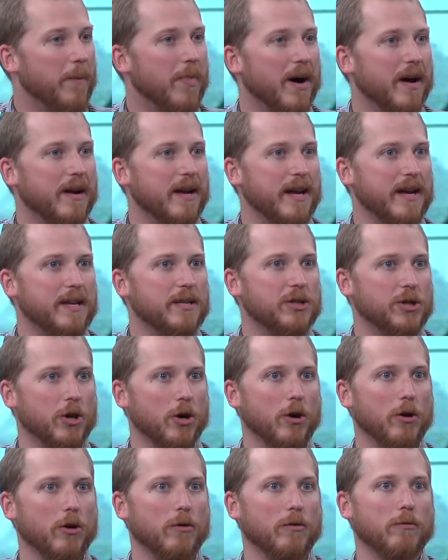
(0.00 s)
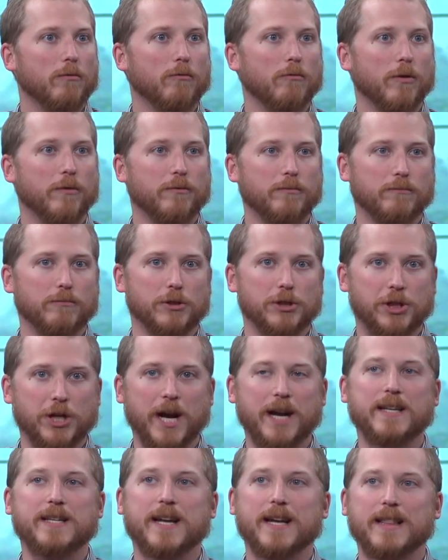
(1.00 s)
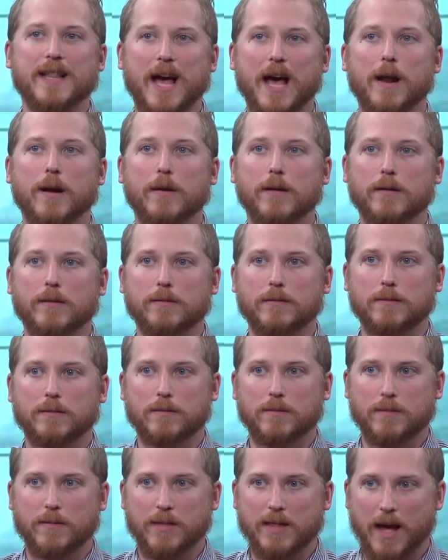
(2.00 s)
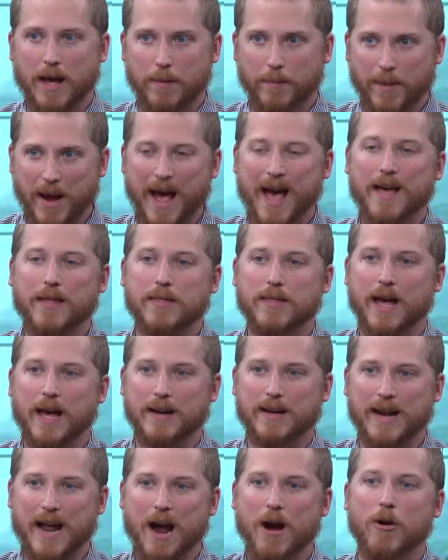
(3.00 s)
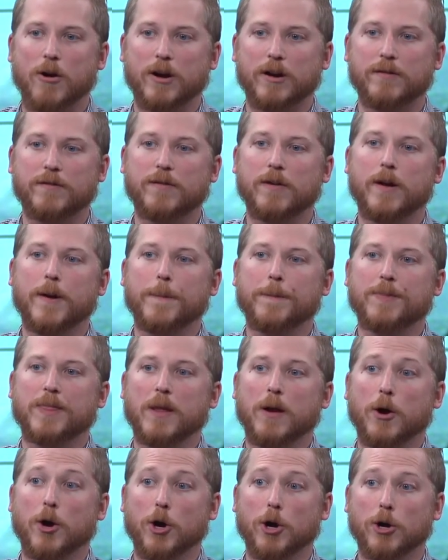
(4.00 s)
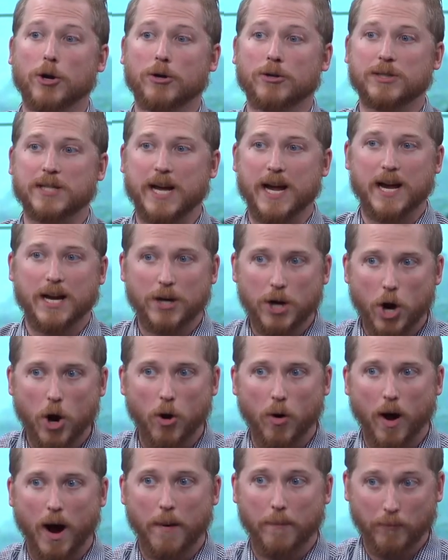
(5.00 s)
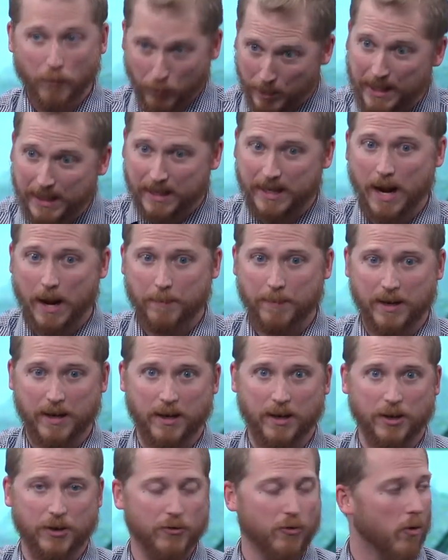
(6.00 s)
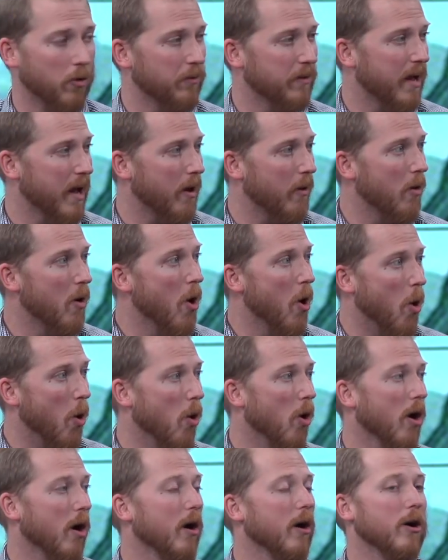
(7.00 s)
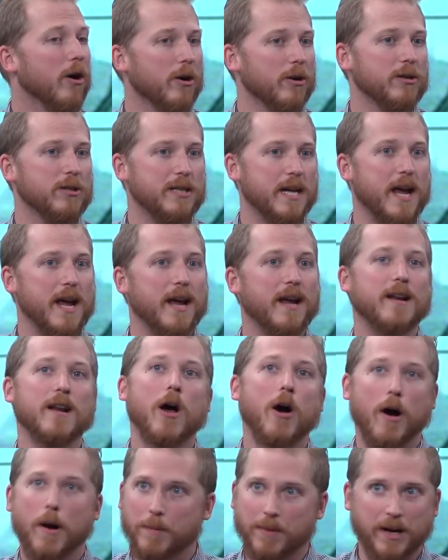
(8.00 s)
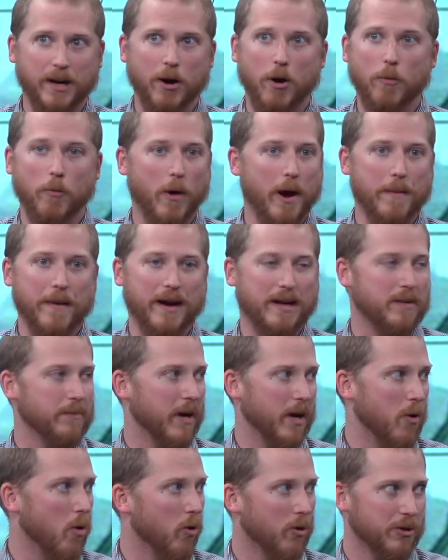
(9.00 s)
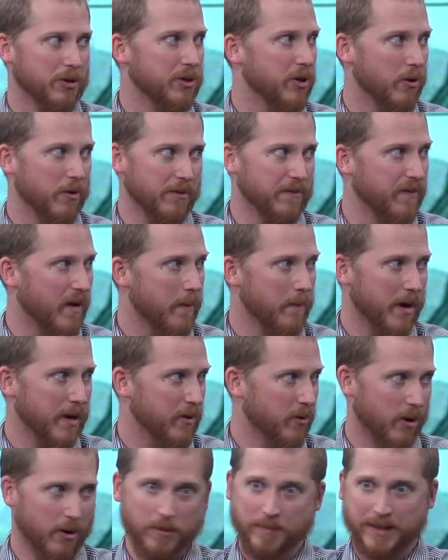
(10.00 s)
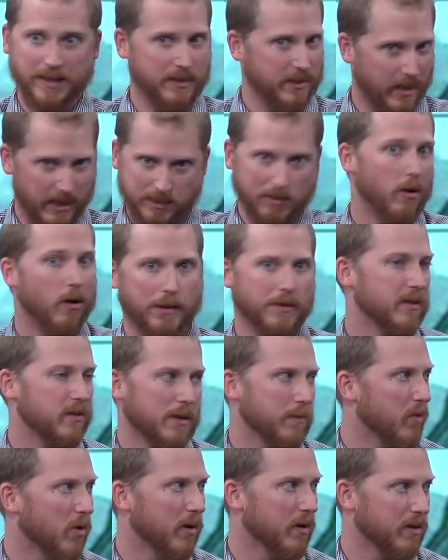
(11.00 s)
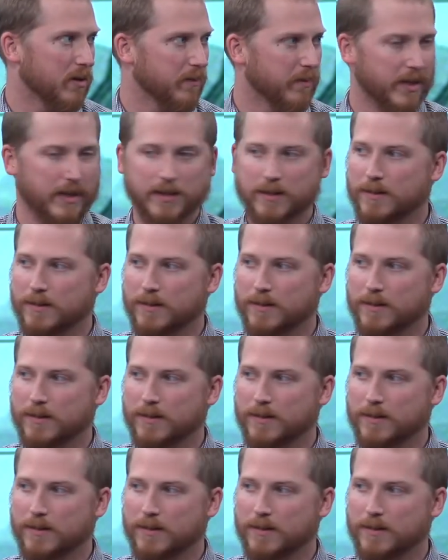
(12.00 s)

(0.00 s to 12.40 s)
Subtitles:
But is her rejecting that path, that narrative, her saying, no, I'm really not being controlled now, or her saying, no, I'm going to go way back to my cornerstone and find my daughter because that's all that's important to me.